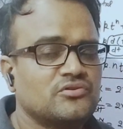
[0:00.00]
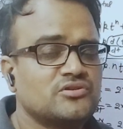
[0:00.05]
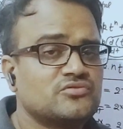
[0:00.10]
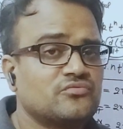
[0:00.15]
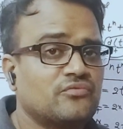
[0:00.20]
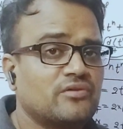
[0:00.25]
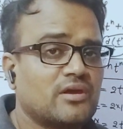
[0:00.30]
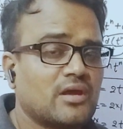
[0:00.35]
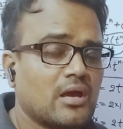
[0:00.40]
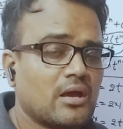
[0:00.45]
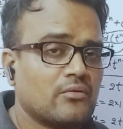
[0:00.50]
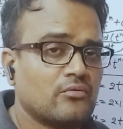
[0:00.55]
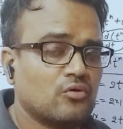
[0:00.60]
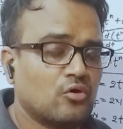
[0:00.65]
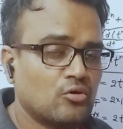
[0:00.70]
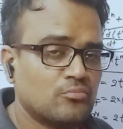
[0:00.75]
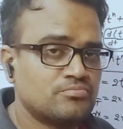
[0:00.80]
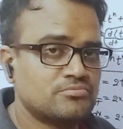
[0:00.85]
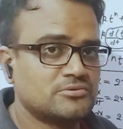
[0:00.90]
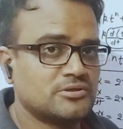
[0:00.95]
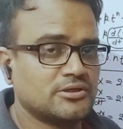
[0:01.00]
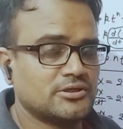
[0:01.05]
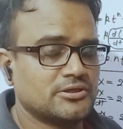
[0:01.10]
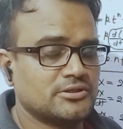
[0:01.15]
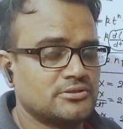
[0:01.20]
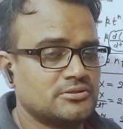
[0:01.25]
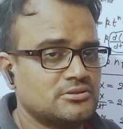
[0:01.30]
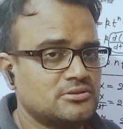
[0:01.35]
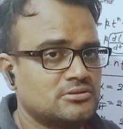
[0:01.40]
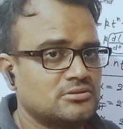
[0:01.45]
which we have
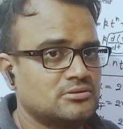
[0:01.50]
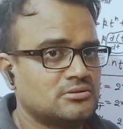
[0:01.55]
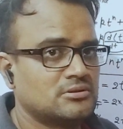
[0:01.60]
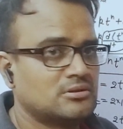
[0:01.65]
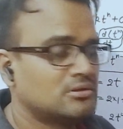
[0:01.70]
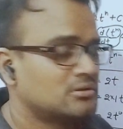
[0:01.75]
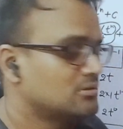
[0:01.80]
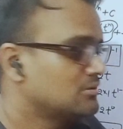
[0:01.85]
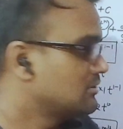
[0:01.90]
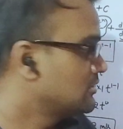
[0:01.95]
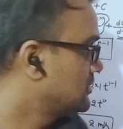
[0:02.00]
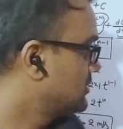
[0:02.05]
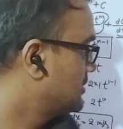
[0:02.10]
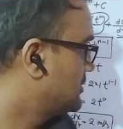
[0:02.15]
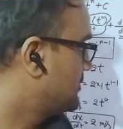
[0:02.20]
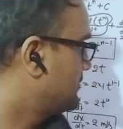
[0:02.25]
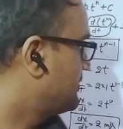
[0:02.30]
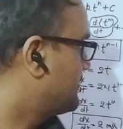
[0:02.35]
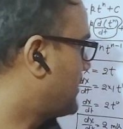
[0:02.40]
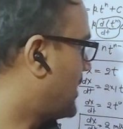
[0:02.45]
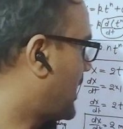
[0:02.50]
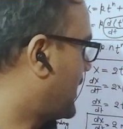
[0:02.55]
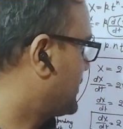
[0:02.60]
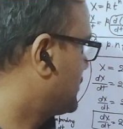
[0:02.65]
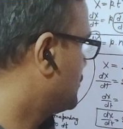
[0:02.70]
obtained by